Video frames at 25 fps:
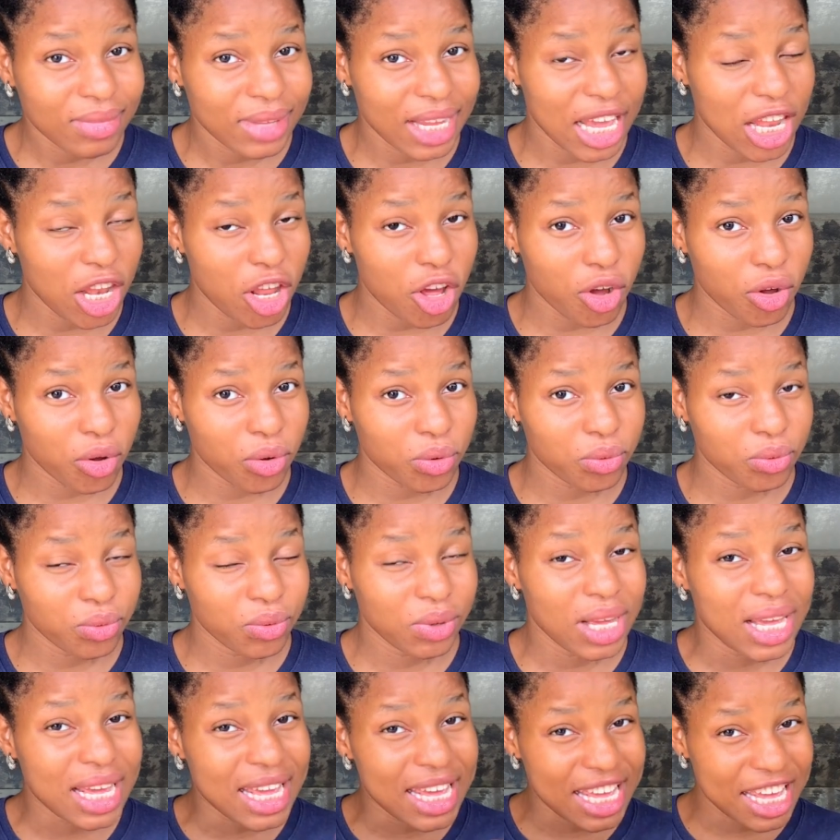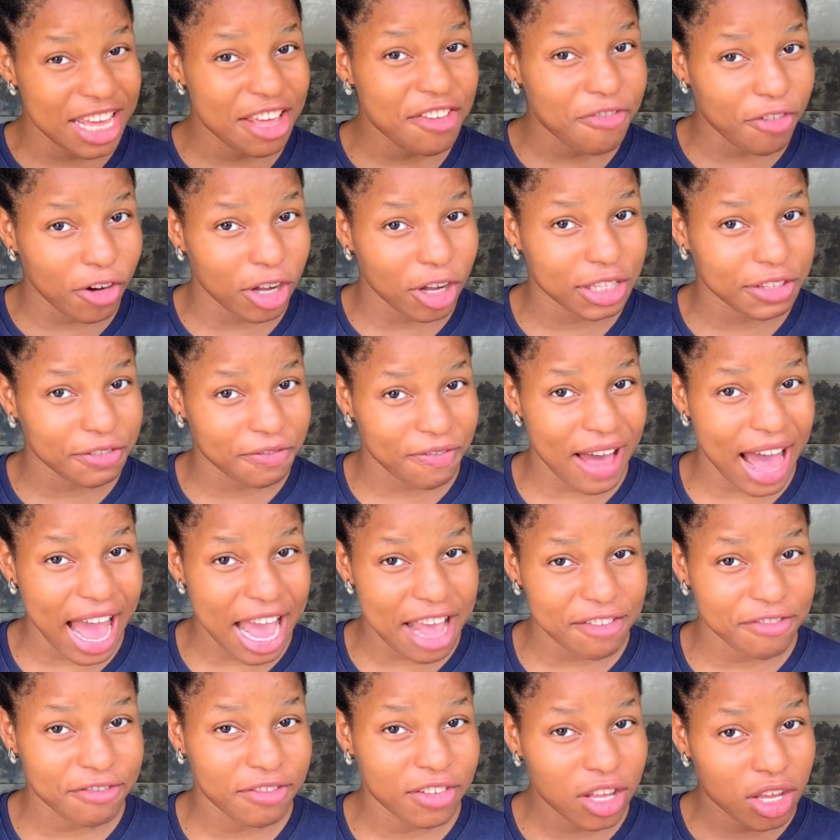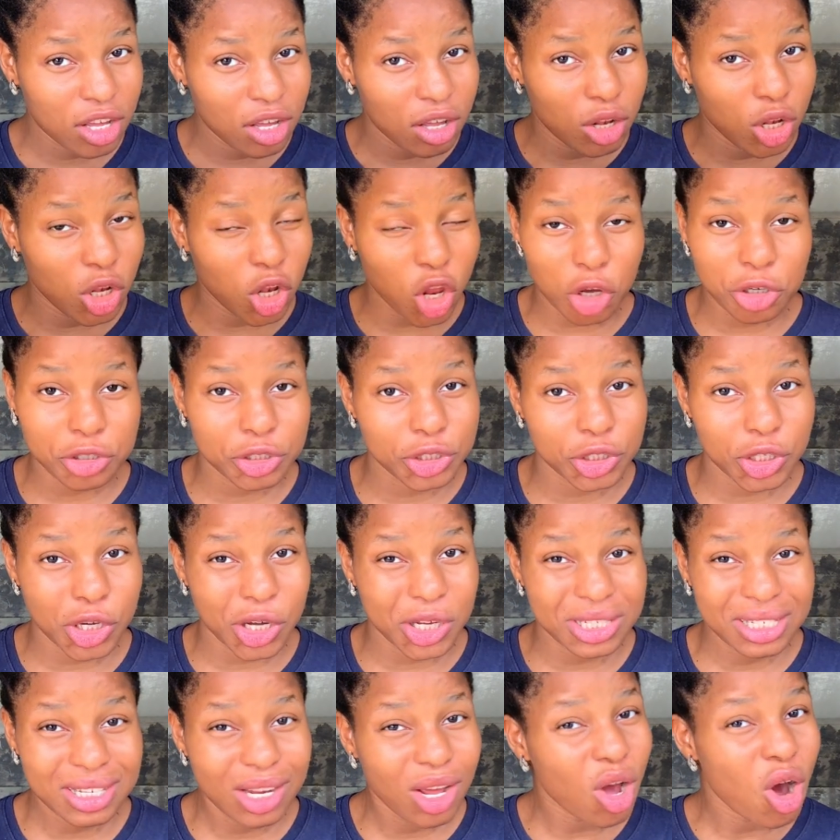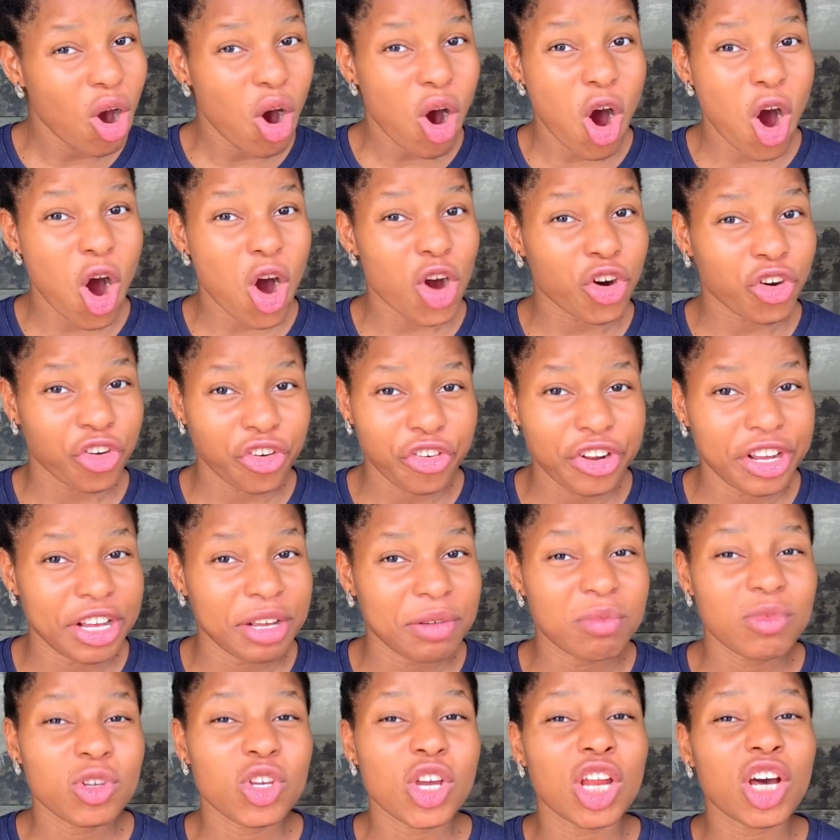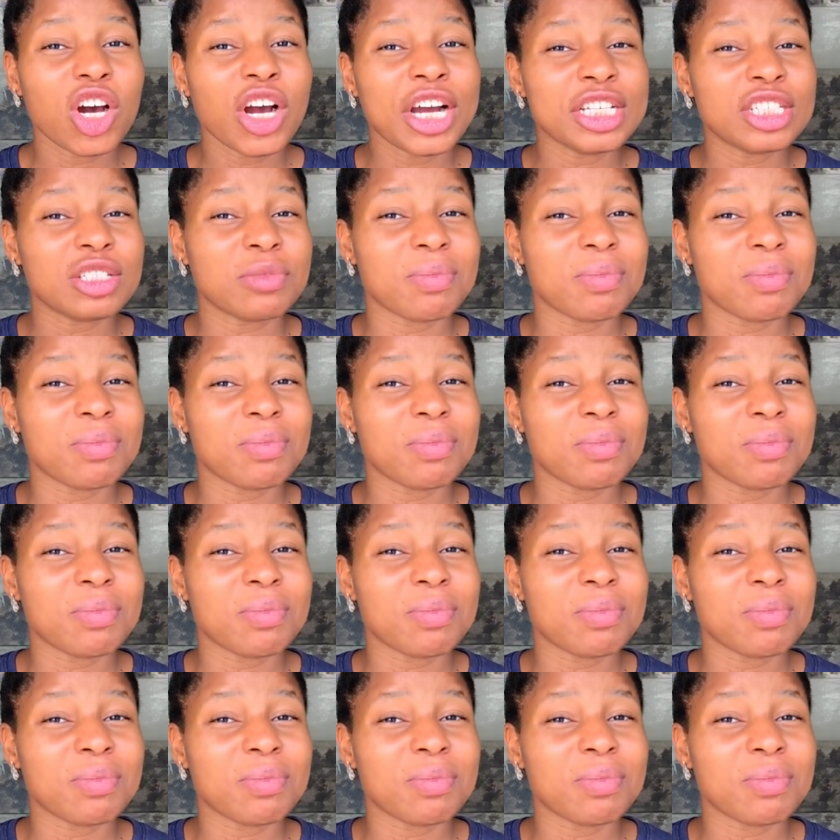Hello, E45 lotion or cream, you're not going to